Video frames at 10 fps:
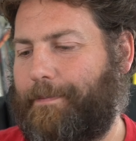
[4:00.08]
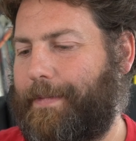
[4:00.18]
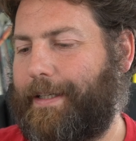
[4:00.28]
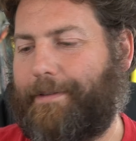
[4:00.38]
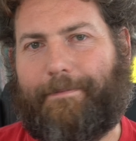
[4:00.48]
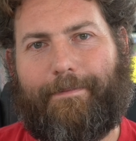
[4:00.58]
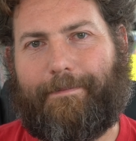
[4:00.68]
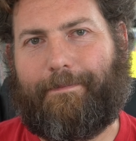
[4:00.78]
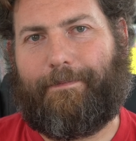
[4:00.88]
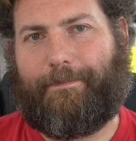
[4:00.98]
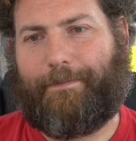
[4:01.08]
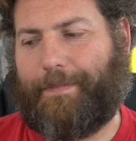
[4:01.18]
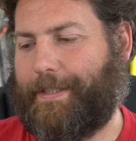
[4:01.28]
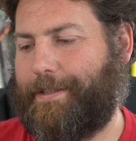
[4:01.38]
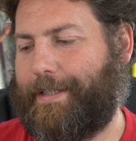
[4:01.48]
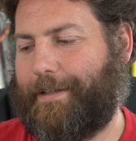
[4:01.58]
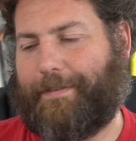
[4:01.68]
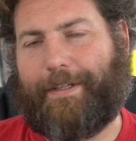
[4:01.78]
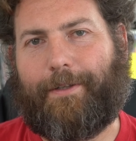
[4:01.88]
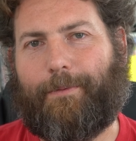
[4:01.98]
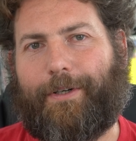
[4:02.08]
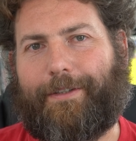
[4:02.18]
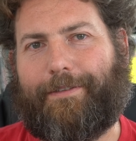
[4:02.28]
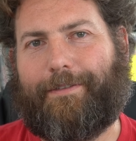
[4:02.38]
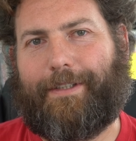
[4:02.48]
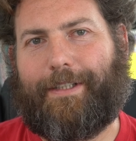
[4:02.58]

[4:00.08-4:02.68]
then this is definitely the one.